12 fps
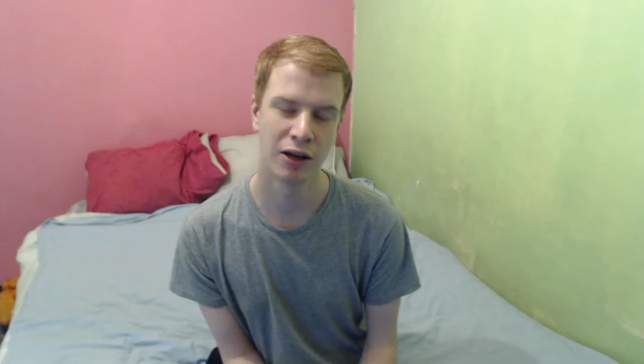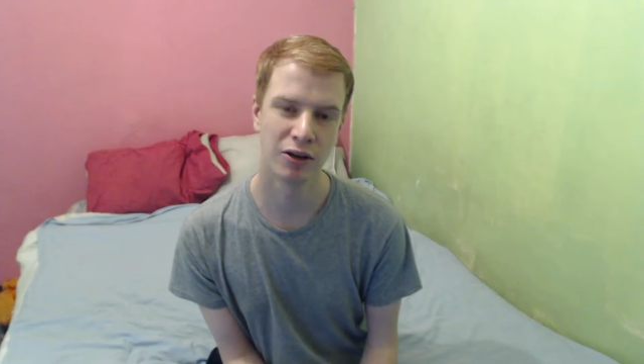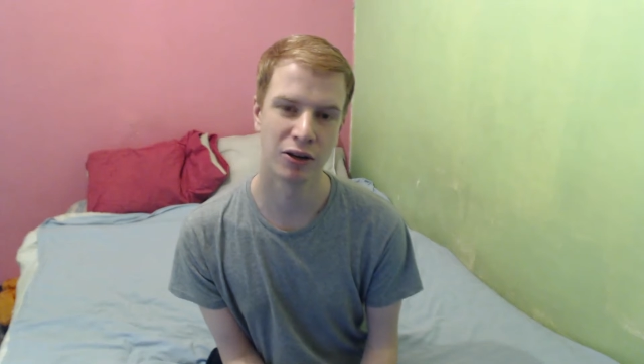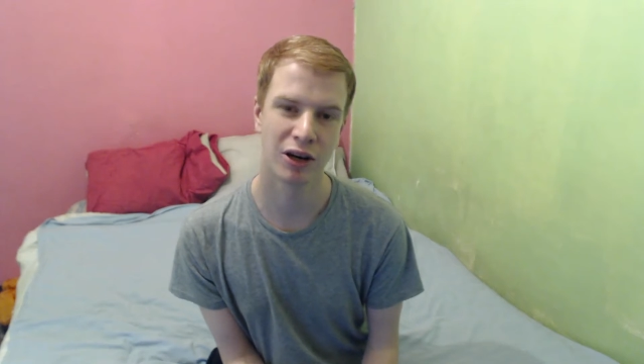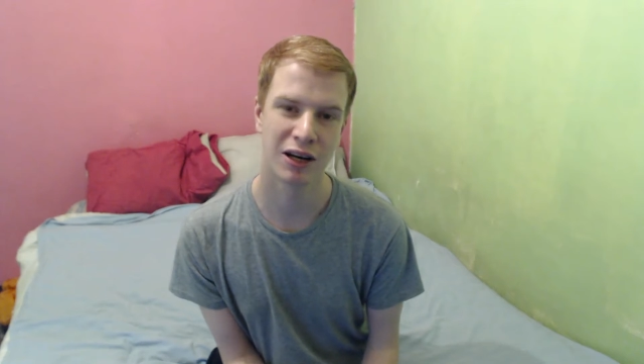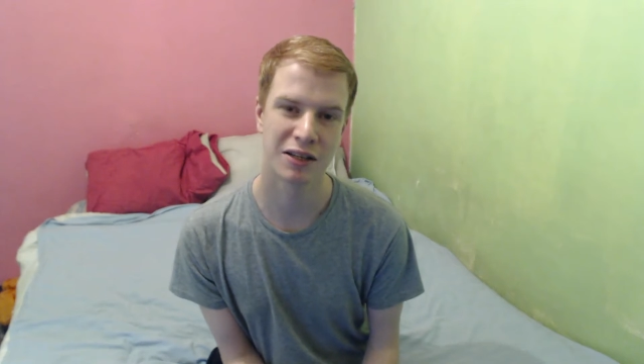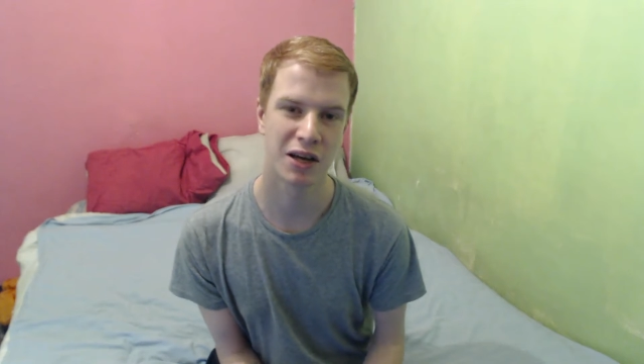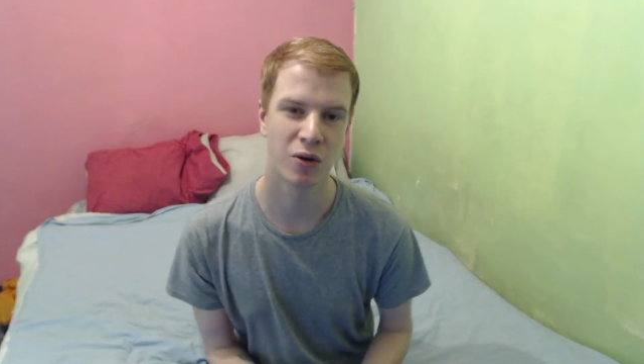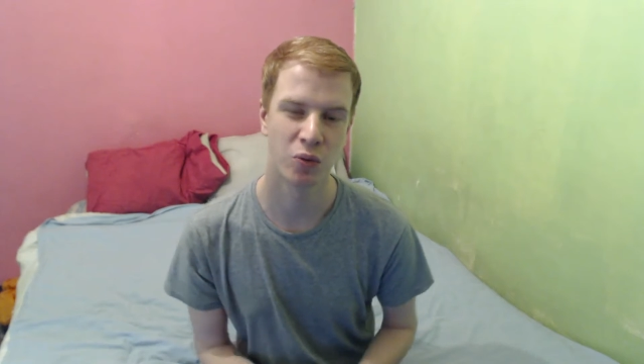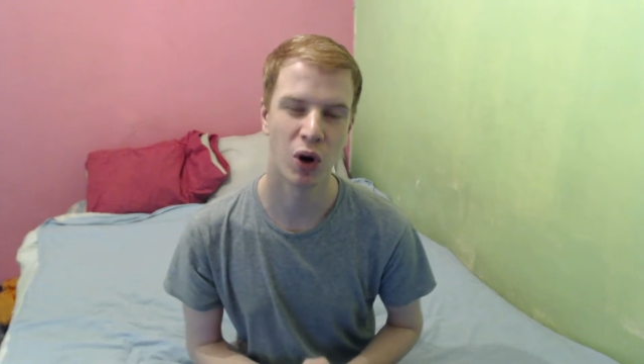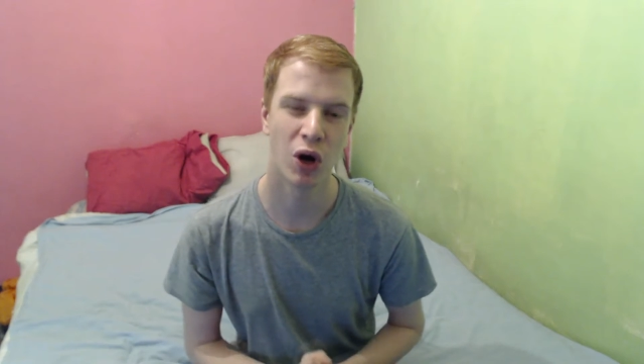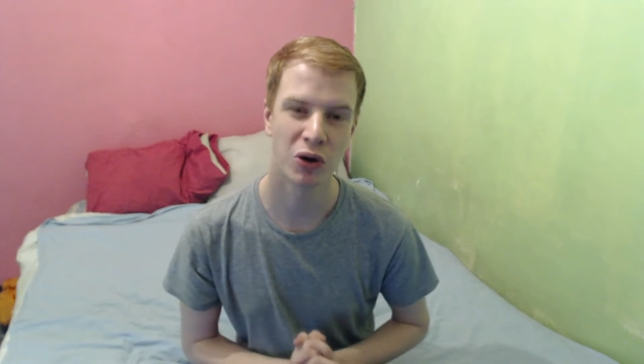Hello guys
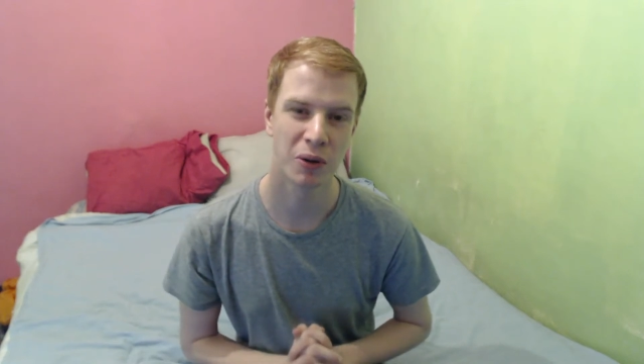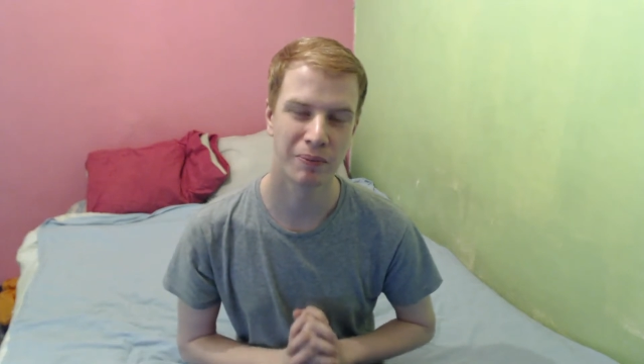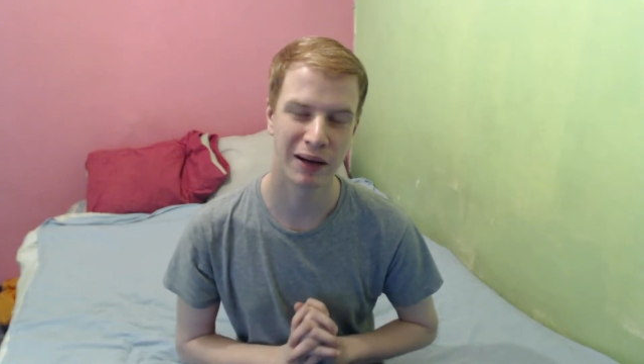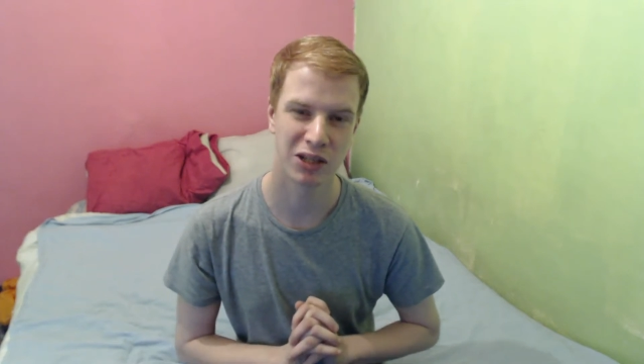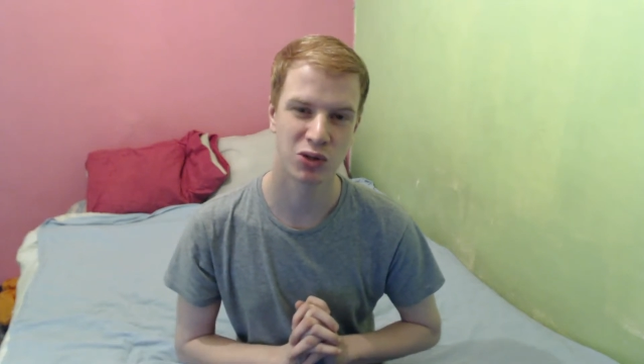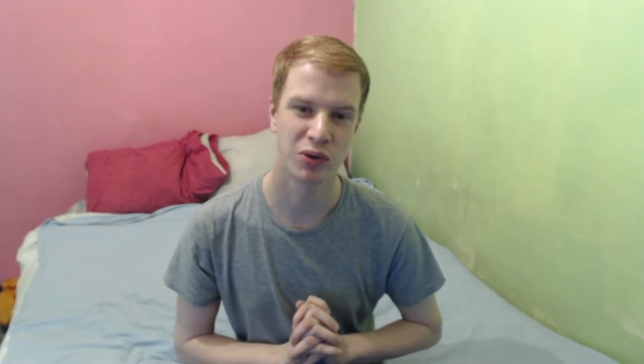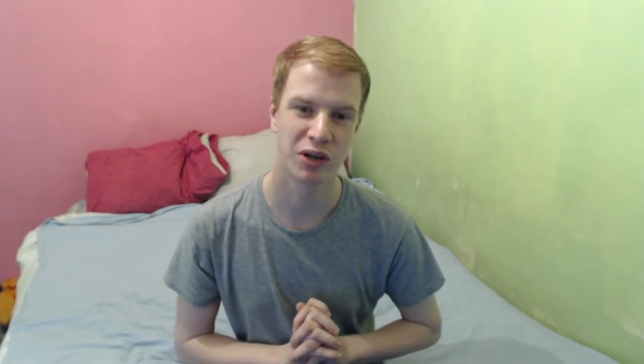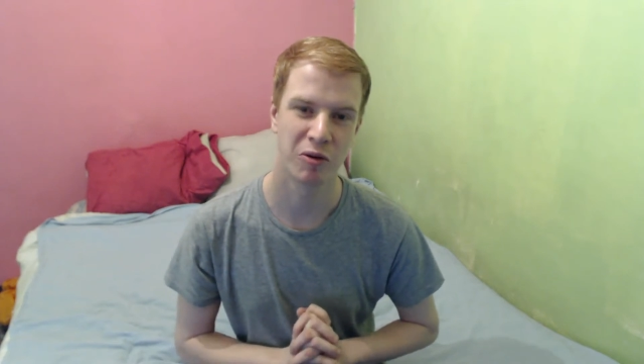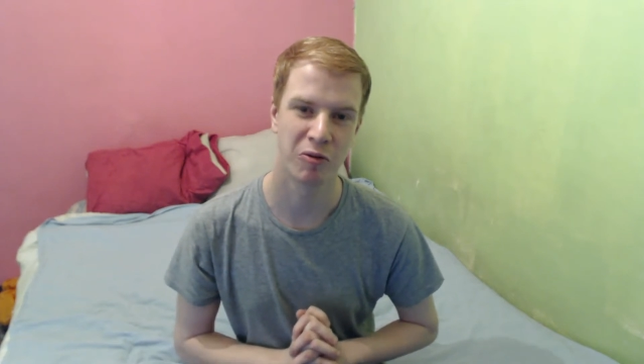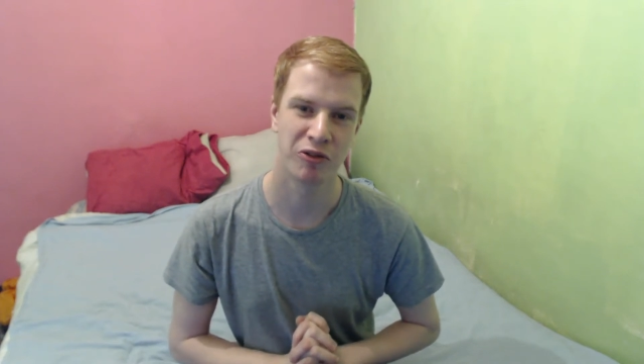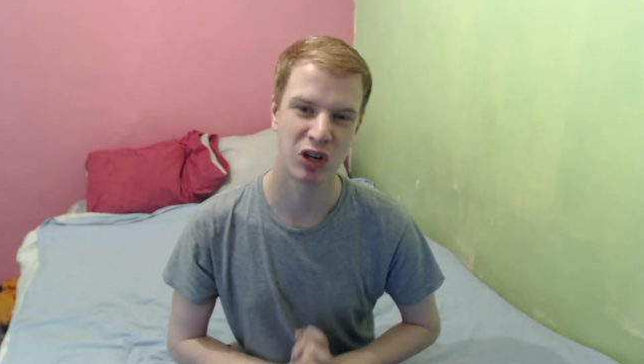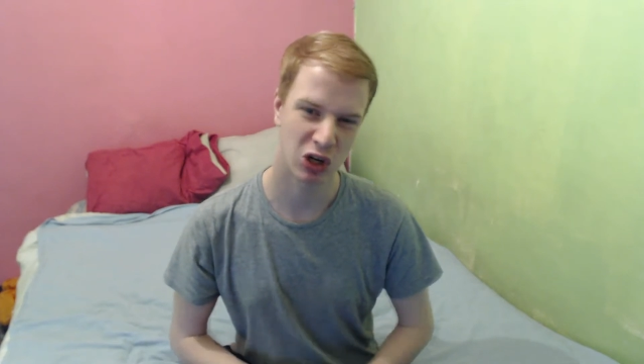and welcome back to
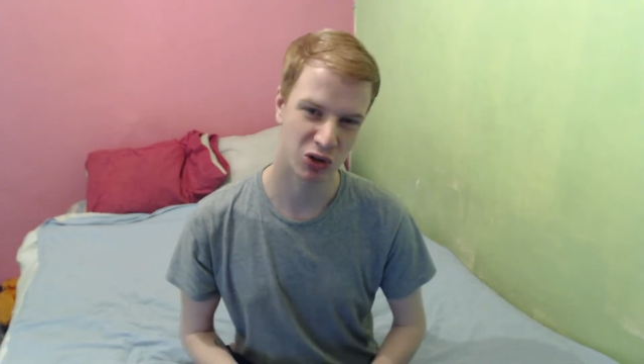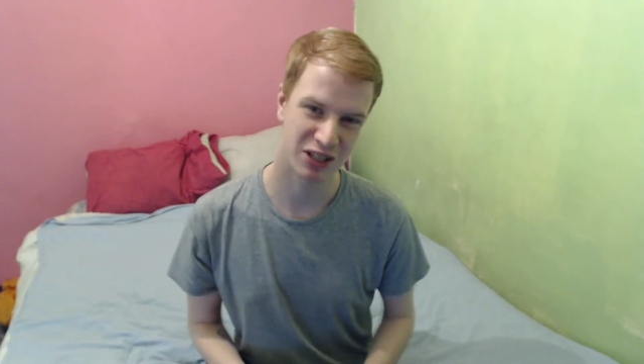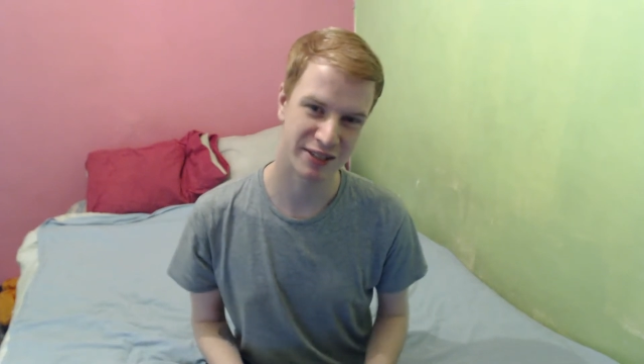another video.